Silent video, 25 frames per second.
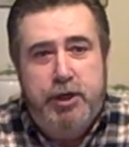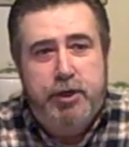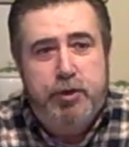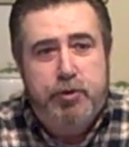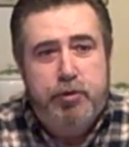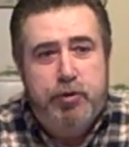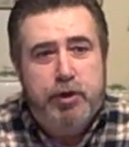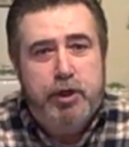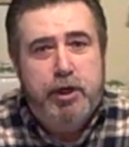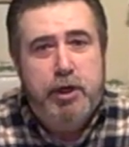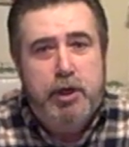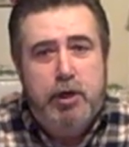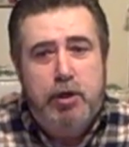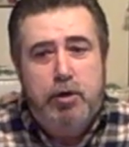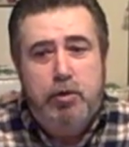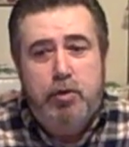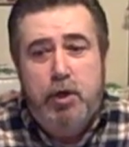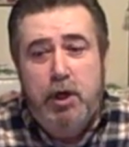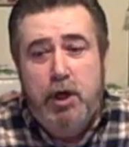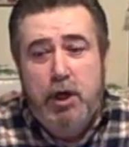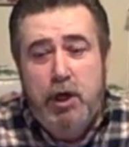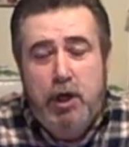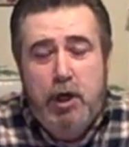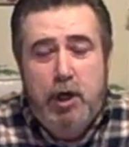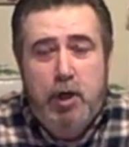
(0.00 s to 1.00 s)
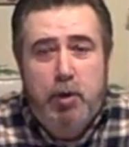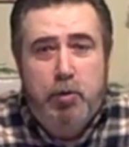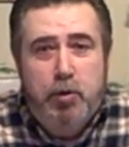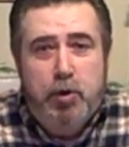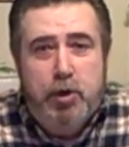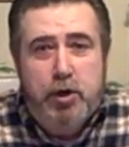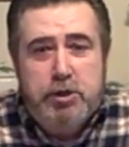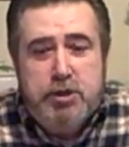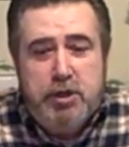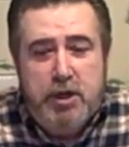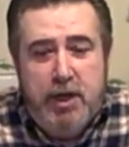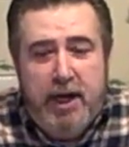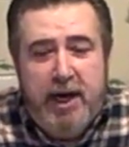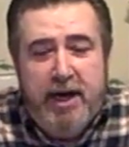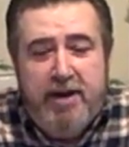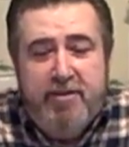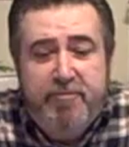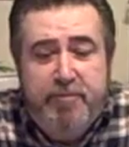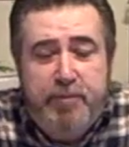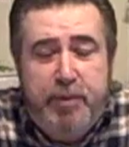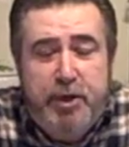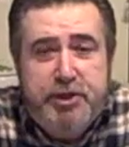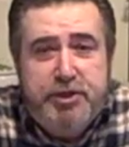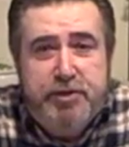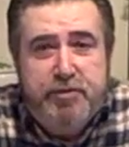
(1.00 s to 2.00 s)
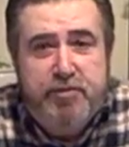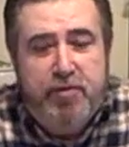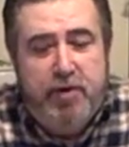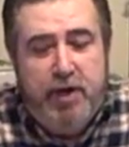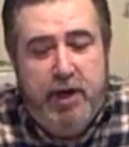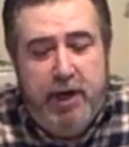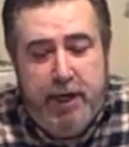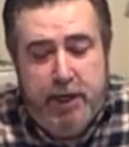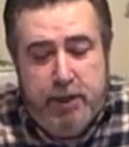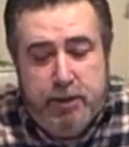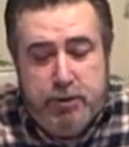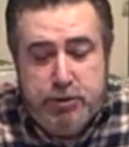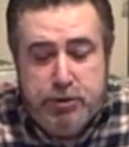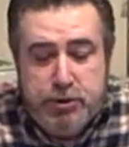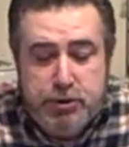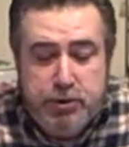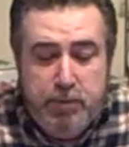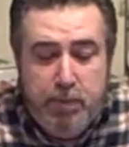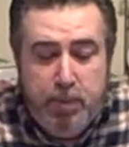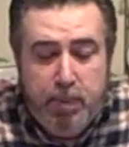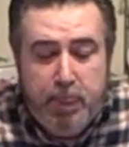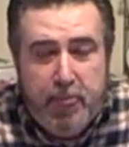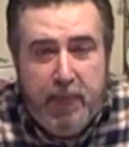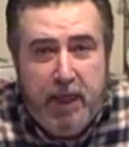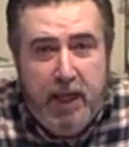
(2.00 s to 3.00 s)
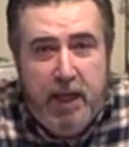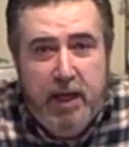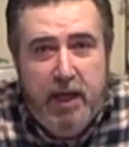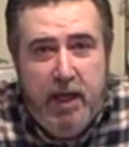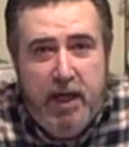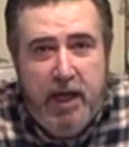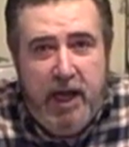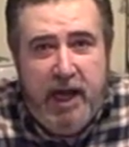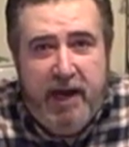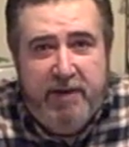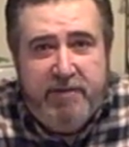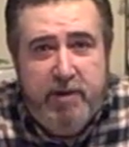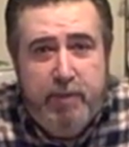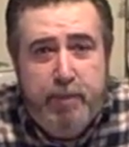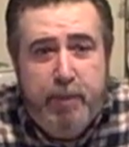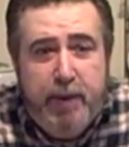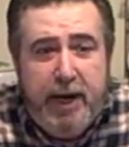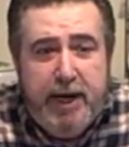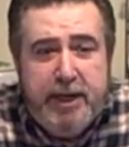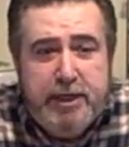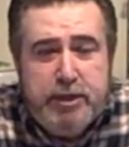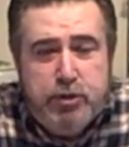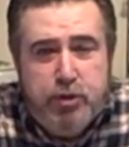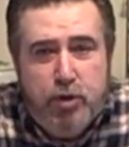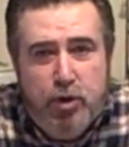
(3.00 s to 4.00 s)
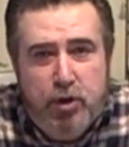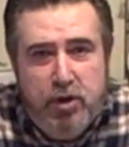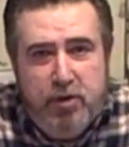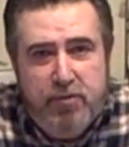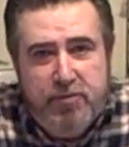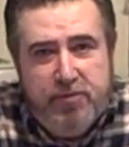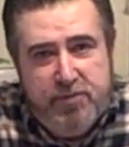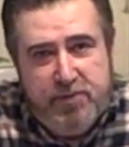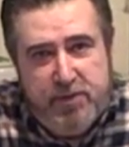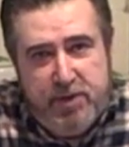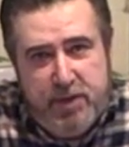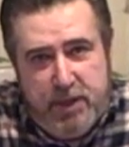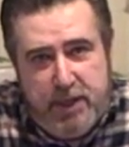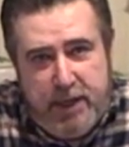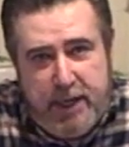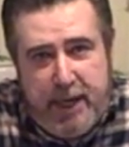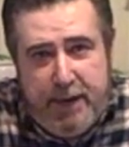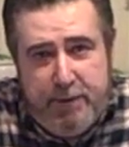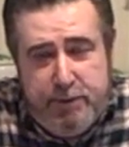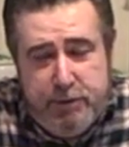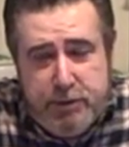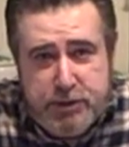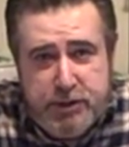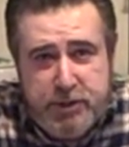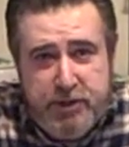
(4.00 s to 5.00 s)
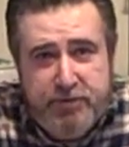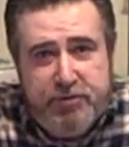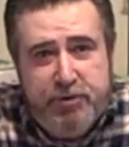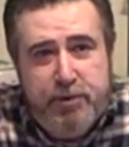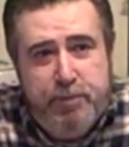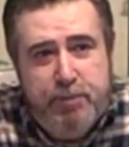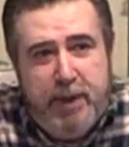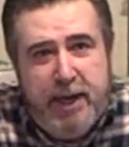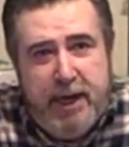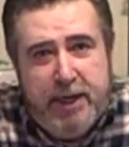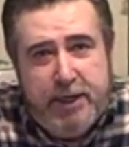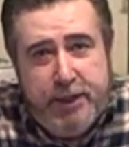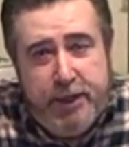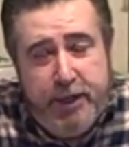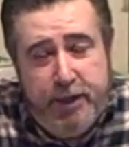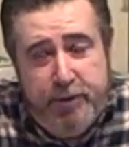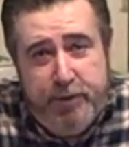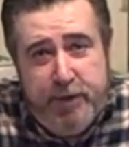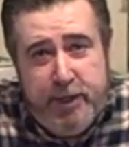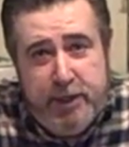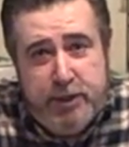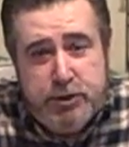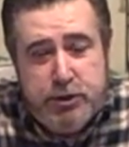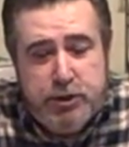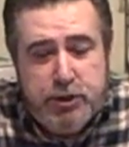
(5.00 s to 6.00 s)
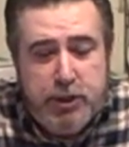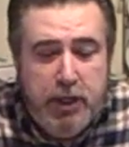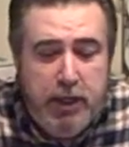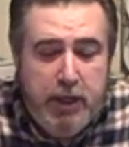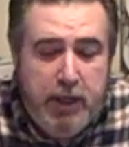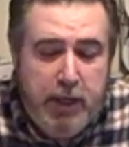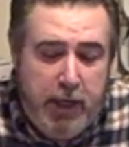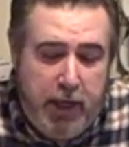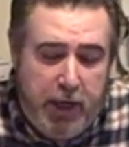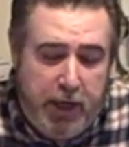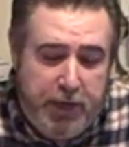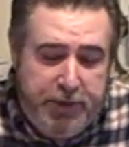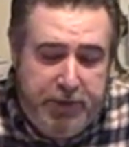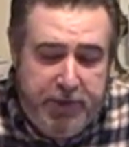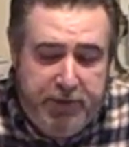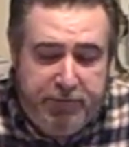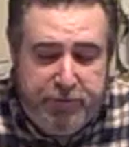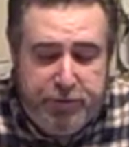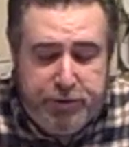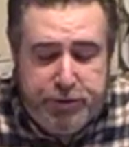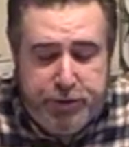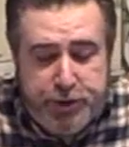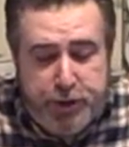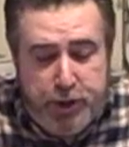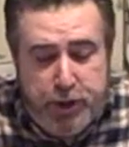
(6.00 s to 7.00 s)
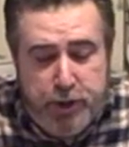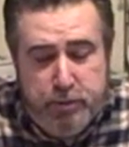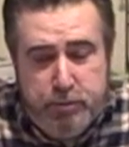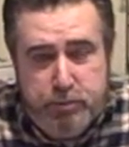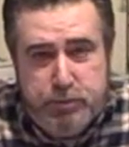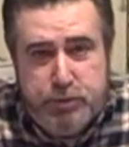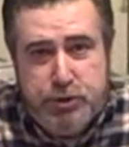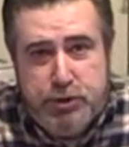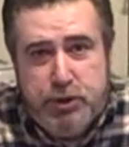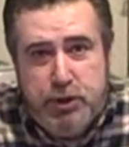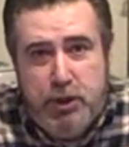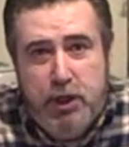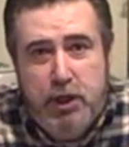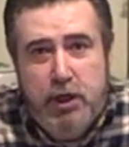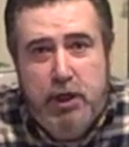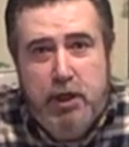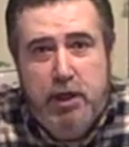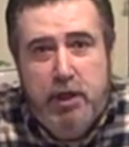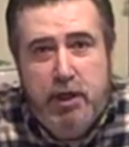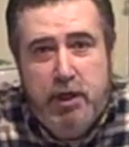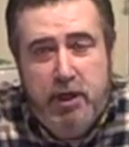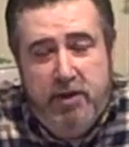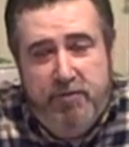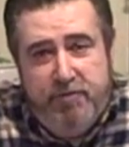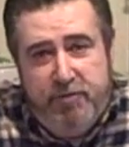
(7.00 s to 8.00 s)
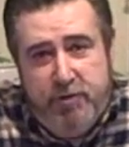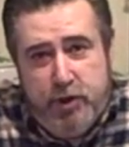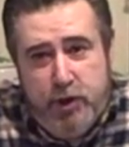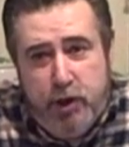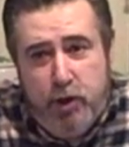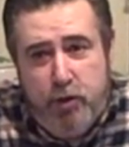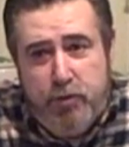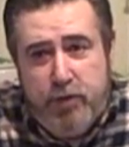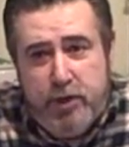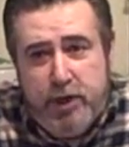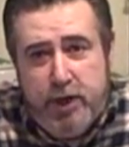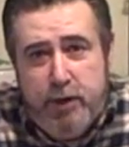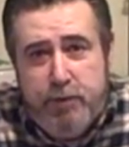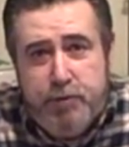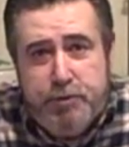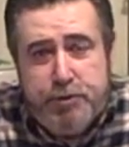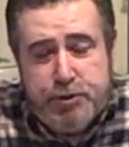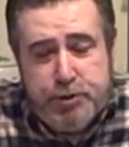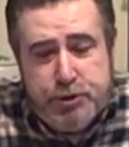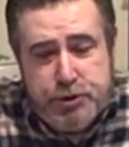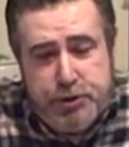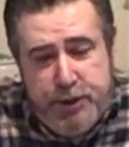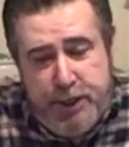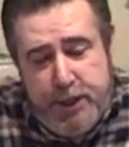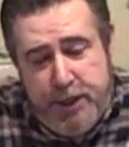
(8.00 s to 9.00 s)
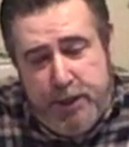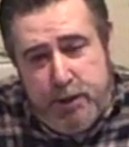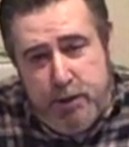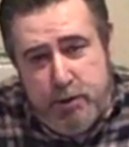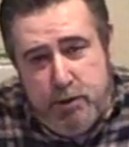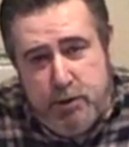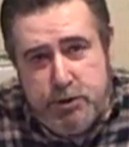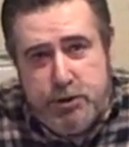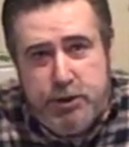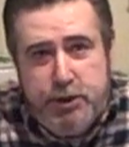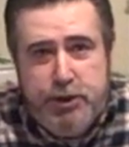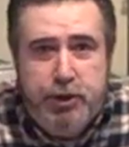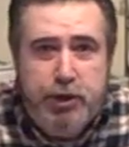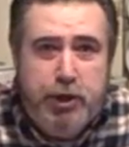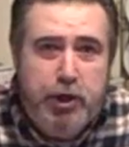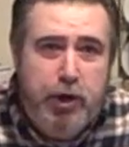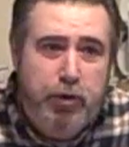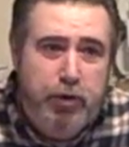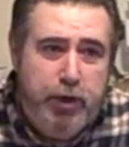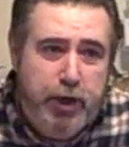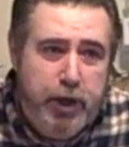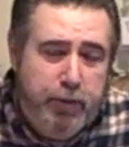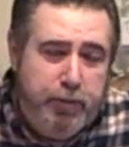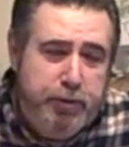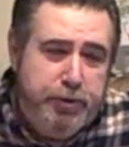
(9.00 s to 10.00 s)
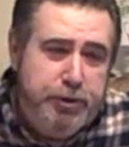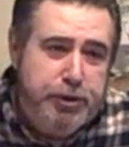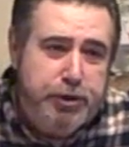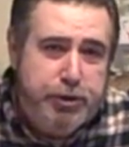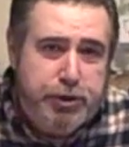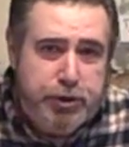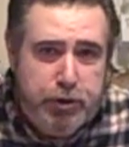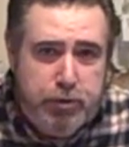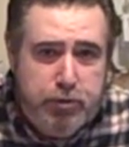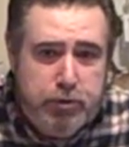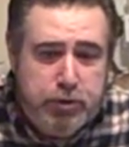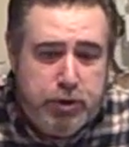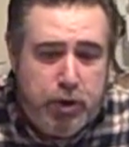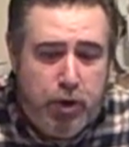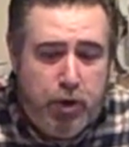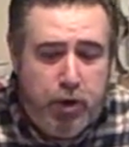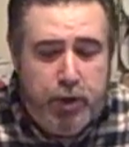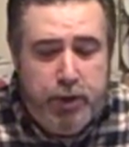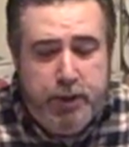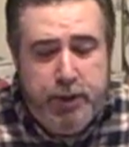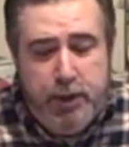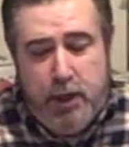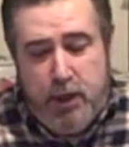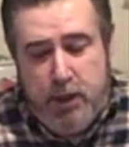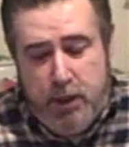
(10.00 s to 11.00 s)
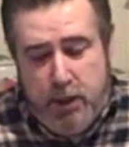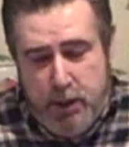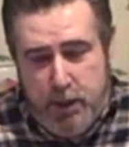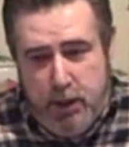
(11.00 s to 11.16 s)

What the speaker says: and you're going to go where there's a lot of pigeon flyers. Everybody's loft carries different bacteria and different germs. If you go there with your sneakers and you go there with your shoes on